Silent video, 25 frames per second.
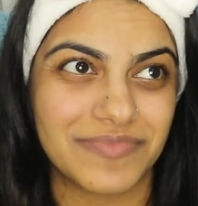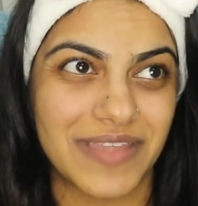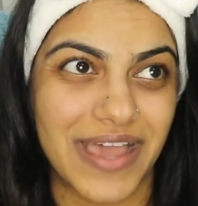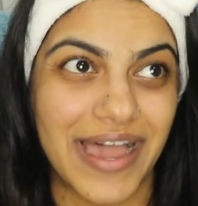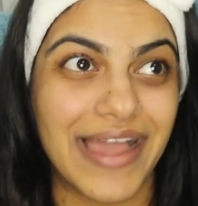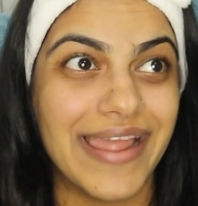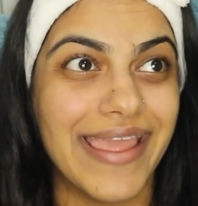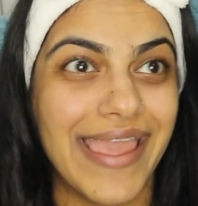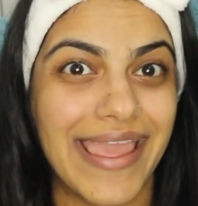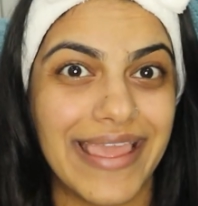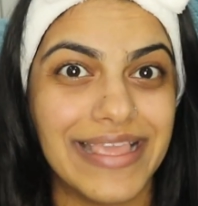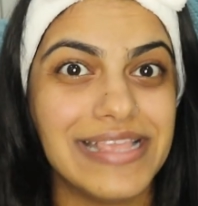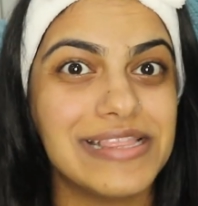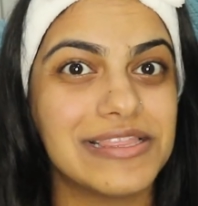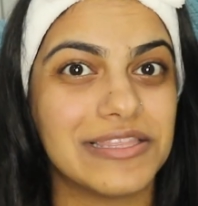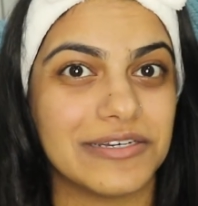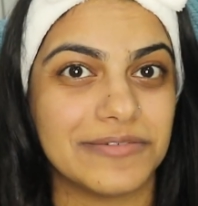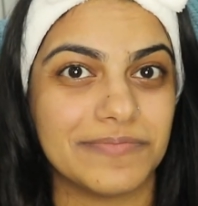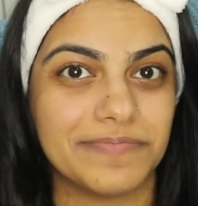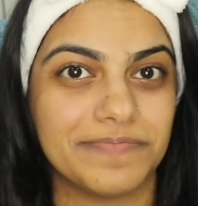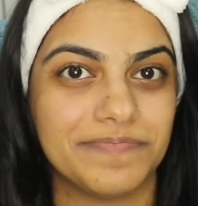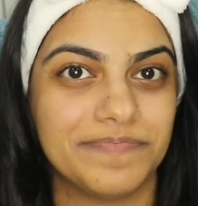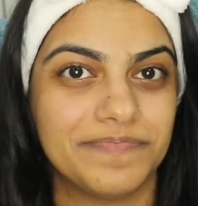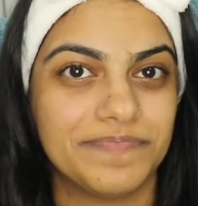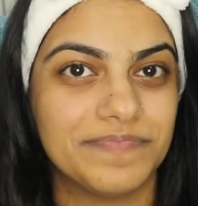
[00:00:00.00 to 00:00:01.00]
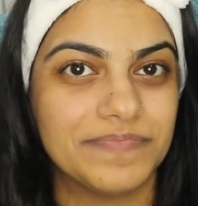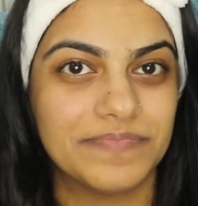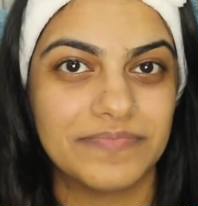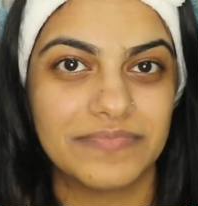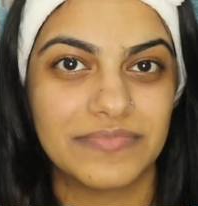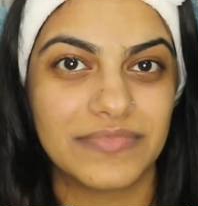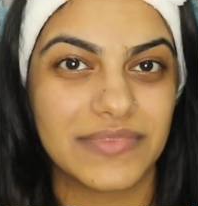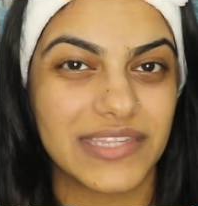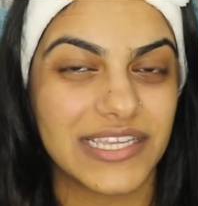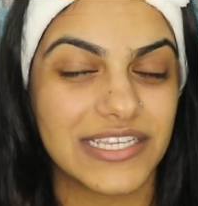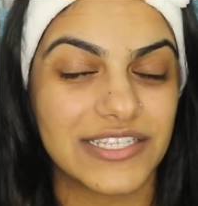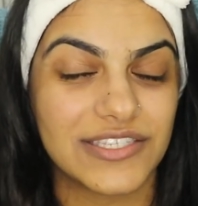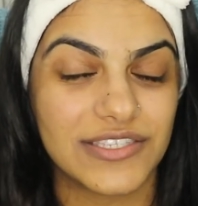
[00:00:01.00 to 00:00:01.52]
I hate them.
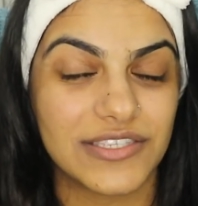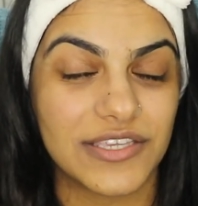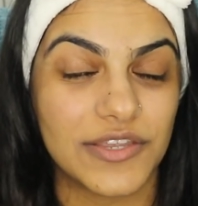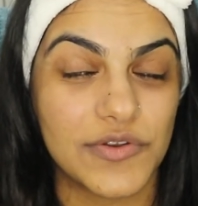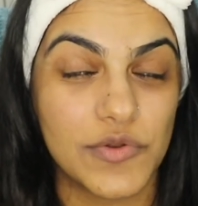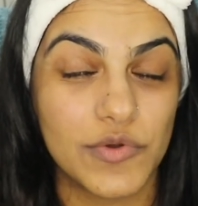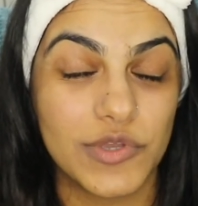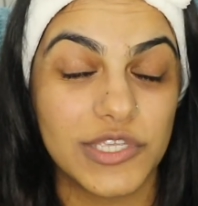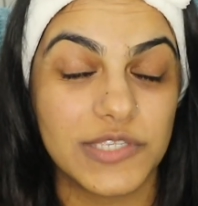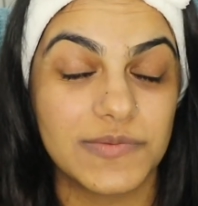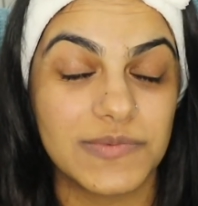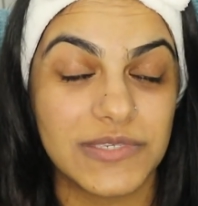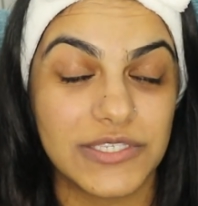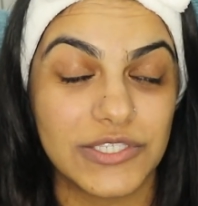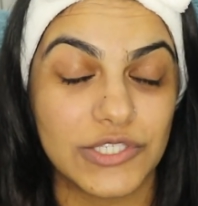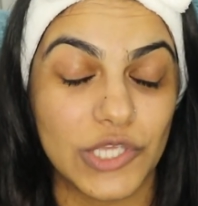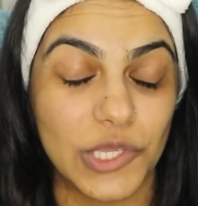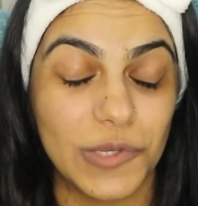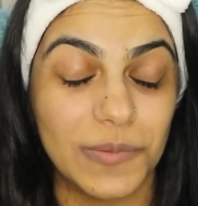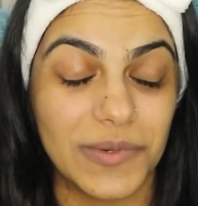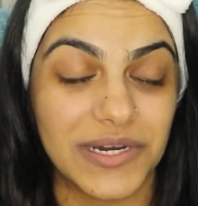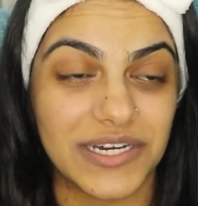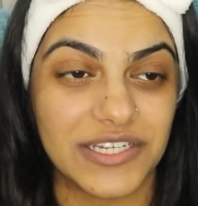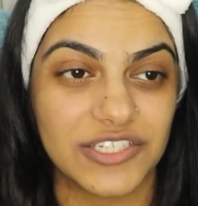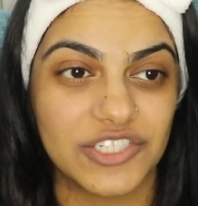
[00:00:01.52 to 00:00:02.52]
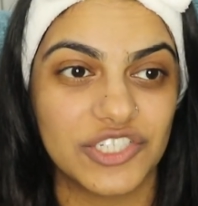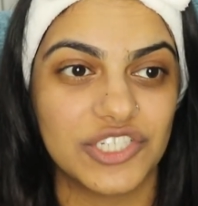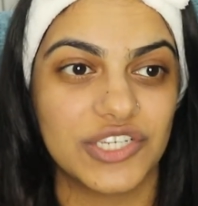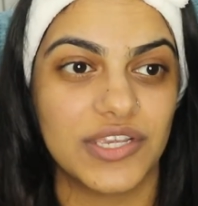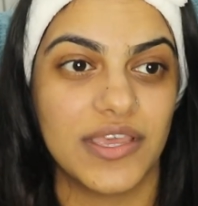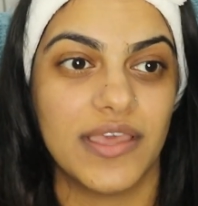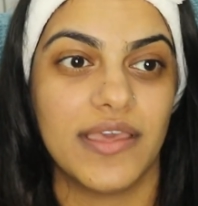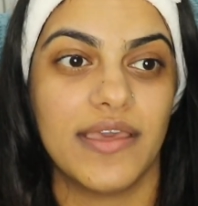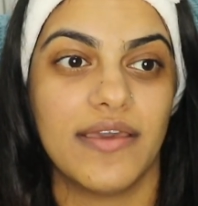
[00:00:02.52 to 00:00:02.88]
It annoys me so much.